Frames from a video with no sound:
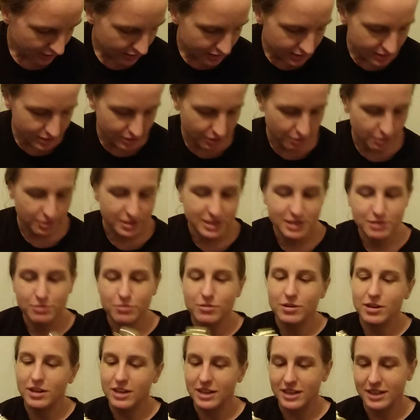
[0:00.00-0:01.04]
So this
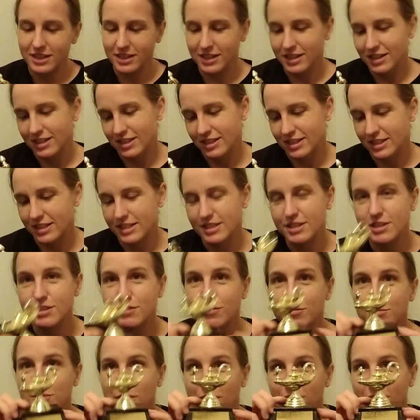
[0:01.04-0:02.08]
is
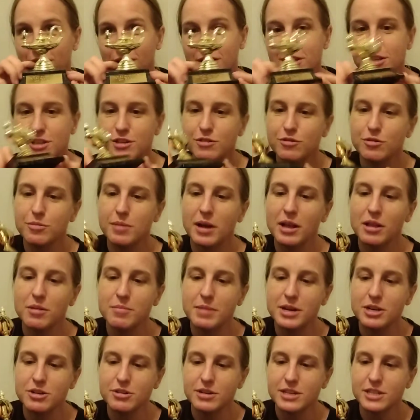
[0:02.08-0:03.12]
from earlier. This is from
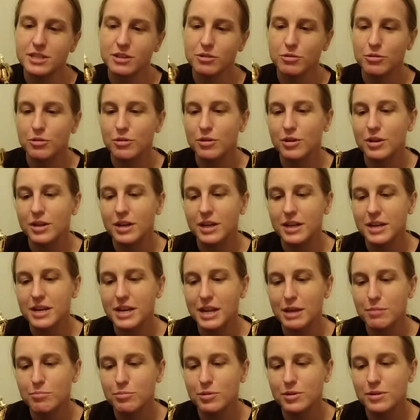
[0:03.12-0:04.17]
elementary school.
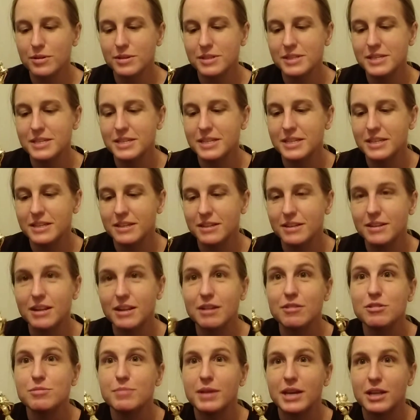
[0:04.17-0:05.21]
Naples, that
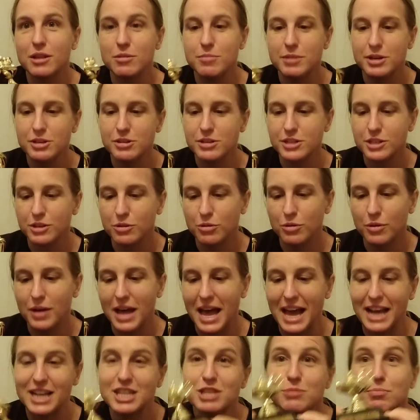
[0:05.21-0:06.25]
was my elementary school.
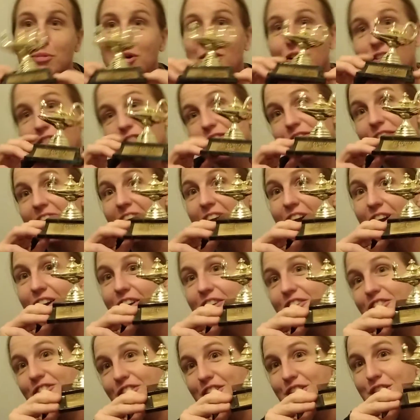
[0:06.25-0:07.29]
Expert
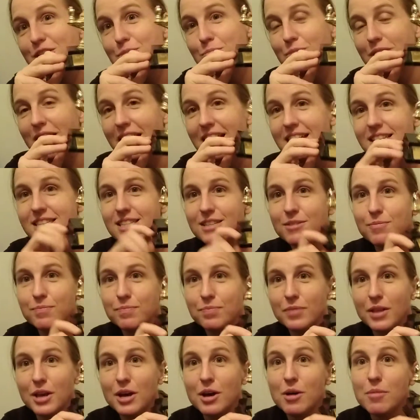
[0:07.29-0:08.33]
Fair, first place.
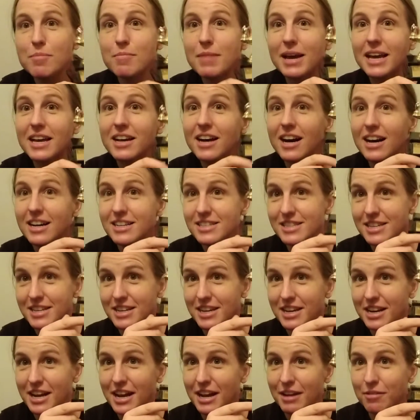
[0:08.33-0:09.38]
My cousin
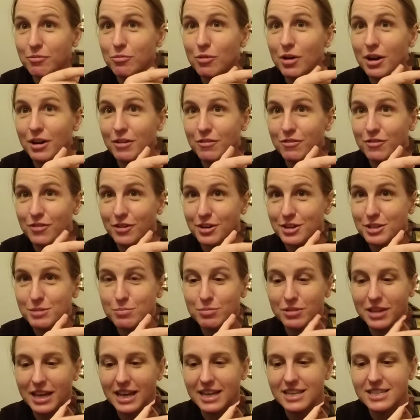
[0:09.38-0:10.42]
and I won first
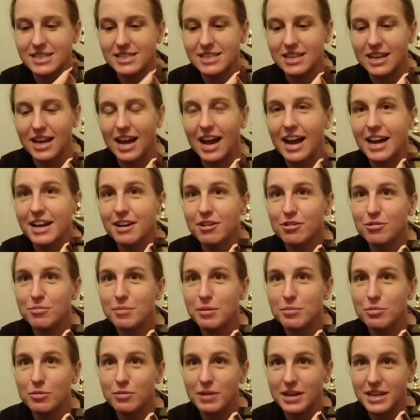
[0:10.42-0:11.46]
place. I don't
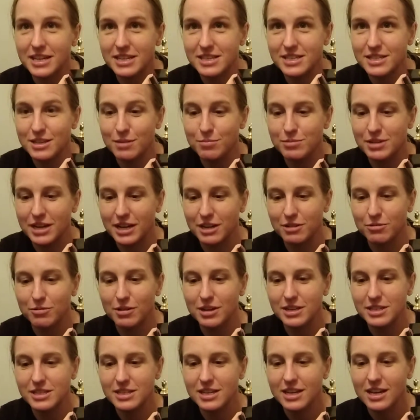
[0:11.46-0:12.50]
remember what his subject
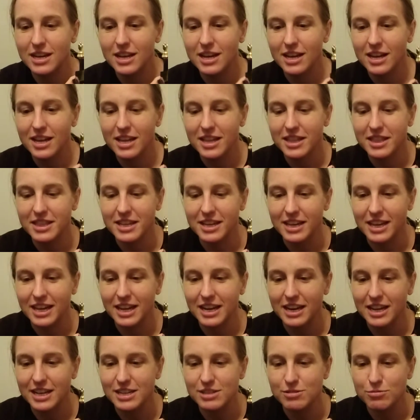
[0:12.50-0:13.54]
was. The
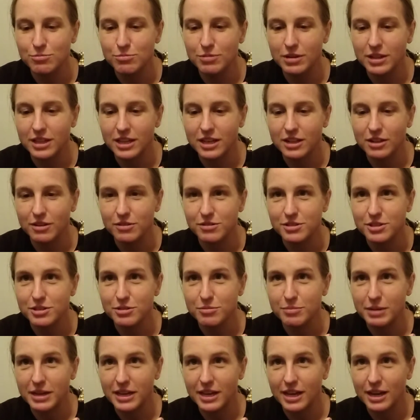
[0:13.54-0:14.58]
kitty is really close to
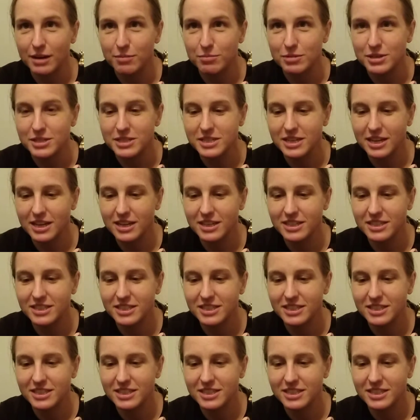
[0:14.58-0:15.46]
my camera stand.